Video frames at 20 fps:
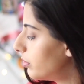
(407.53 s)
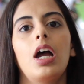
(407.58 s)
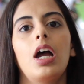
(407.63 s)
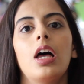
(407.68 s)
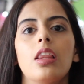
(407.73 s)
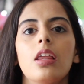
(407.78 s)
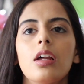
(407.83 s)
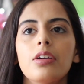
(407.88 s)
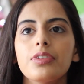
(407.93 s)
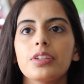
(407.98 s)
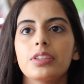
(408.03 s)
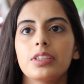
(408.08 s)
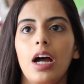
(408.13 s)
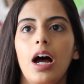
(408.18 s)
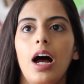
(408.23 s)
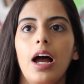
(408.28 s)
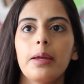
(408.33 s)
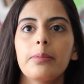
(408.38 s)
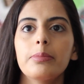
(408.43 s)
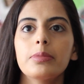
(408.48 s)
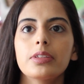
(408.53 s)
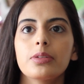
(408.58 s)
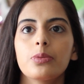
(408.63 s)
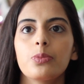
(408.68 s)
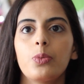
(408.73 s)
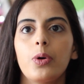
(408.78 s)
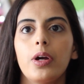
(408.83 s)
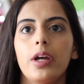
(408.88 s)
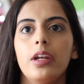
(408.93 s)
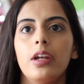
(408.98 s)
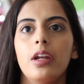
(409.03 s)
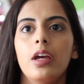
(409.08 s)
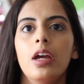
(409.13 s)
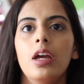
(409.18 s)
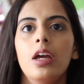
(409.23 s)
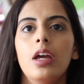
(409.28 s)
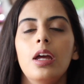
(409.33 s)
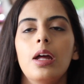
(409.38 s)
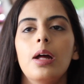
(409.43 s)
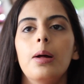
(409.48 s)
A lot of the times when
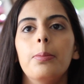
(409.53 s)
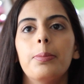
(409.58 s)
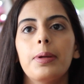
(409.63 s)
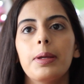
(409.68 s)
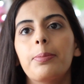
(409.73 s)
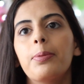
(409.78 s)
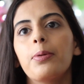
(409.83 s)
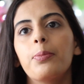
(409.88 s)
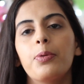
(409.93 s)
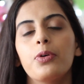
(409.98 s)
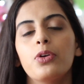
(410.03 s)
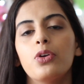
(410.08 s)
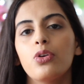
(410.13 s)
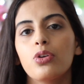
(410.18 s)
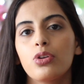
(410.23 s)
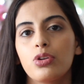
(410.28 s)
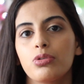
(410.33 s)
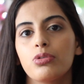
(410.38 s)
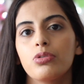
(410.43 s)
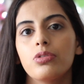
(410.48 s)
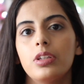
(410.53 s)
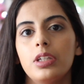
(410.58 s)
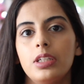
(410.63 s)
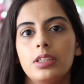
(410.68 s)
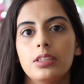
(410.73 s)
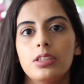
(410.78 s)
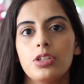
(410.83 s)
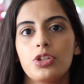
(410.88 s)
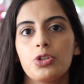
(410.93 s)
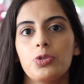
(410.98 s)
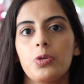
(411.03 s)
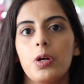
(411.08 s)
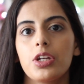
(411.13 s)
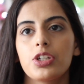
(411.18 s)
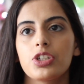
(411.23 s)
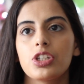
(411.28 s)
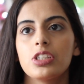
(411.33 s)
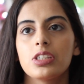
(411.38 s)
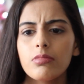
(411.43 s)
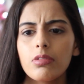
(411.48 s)
people put you through these
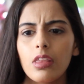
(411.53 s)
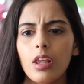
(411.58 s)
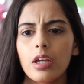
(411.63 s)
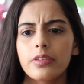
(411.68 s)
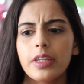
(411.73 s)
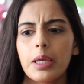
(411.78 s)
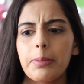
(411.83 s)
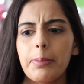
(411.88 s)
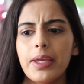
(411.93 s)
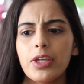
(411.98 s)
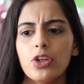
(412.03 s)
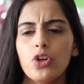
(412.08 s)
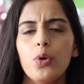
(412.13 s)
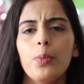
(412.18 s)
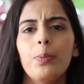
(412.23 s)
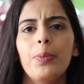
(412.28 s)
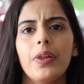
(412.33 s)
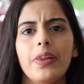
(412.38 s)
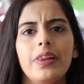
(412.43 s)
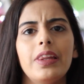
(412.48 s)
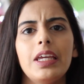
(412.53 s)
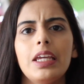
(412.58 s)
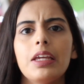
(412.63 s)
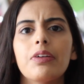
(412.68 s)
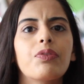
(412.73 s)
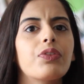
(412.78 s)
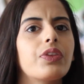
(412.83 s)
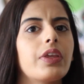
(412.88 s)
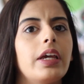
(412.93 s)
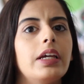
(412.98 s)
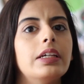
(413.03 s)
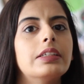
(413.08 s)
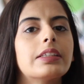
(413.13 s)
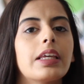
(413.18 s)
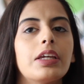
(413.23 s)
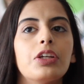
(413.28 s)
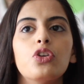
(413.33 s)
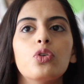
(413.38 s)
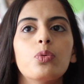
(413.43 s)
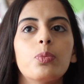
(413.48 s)
situations, they make you believe things
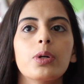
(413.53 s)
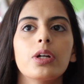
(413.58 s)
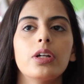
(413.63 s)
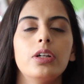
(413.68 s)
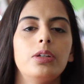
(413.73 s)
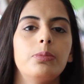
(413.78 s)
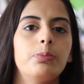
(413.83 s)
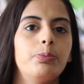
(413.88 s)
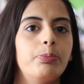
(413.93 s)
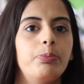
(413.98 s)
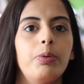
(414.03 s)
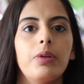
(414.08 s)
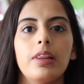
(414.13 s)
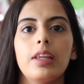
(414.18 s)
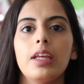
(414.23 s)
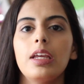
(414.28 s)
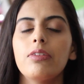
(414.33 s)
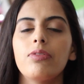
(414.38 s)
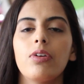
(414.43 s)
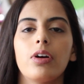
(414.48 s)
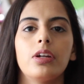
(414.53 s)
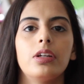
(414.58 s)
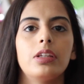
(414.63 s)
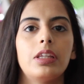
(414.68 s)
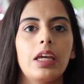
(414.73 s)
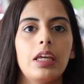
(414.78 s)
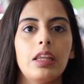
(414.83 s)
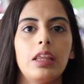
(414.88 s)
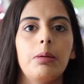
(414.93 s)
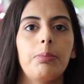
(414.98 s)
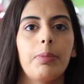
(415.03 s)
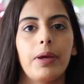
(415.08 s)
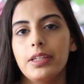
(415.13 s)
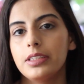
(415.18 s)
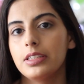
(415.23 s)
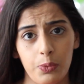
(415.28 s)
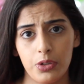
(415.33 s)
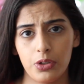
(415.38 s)
that you wouldn't believe on a daily basis.